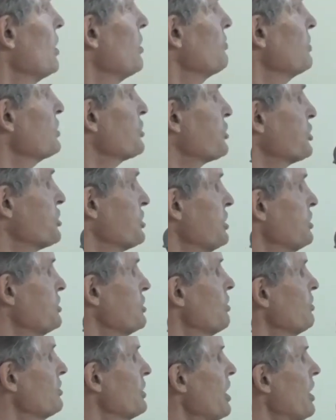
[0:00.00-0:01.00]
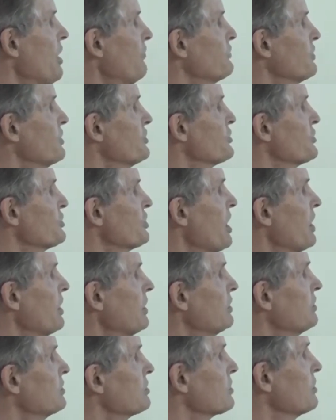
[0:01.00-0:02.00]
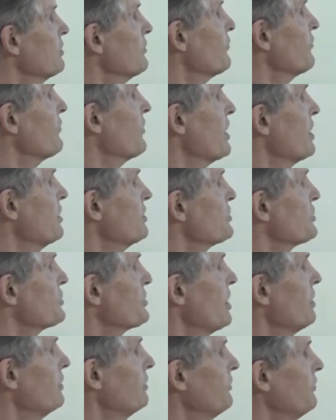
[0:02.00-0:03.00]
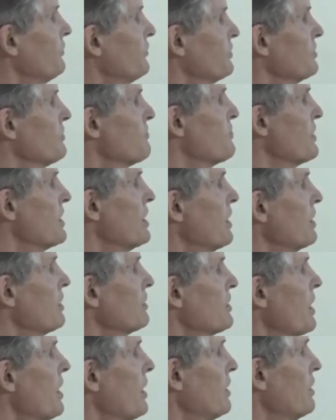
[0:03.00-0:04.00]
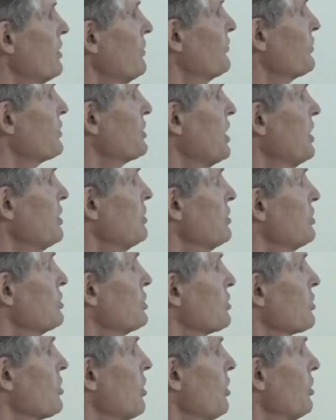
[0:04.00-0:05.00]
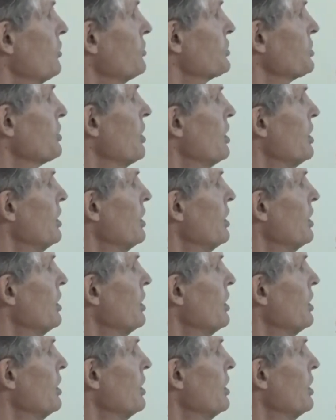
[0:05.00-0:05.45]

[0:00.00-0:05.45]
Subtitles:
which did on every side convey itself, and being nigh of kin to God,